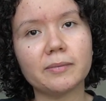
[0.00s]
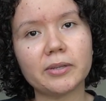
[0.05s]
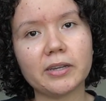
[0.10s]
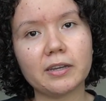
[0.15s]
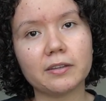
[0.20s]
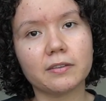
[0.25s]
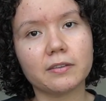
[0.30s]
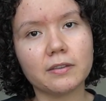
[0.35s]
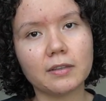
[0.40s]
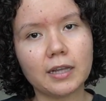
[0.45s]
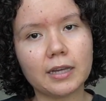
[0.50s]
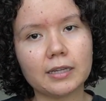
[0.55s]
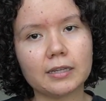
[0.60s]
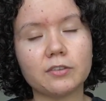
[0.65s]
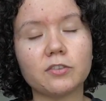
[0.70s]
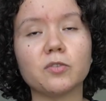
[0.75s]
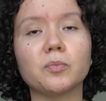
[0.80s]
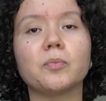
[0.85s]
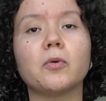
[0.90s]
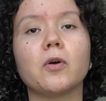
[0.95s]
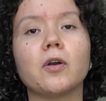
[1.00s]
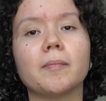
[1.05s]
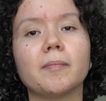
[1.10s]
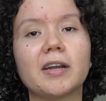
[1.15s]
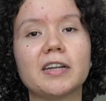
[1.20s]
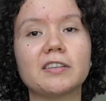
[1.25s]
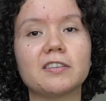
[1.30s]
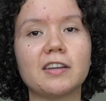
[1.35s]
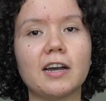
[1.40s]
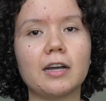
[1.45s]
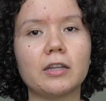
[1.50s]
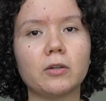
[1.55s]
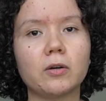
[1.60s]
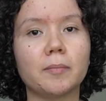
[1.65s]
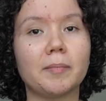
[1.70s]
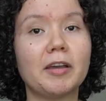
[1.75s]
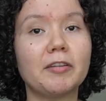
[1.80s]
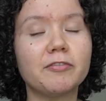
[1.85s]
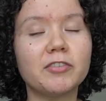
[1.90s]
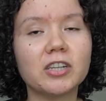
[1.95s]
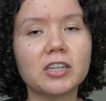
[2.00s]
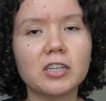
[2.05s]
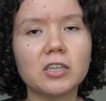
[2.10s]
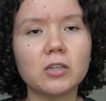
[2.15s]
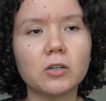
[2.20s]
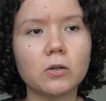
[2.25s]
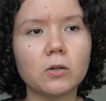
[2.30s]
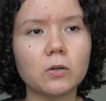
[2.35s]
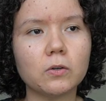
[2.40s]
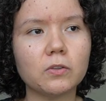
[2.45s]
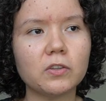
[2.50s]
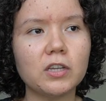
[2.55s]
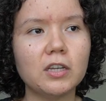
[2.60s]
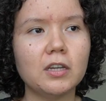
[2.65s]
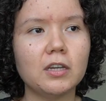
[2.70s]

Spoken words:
you guys like and support my channel and my videos,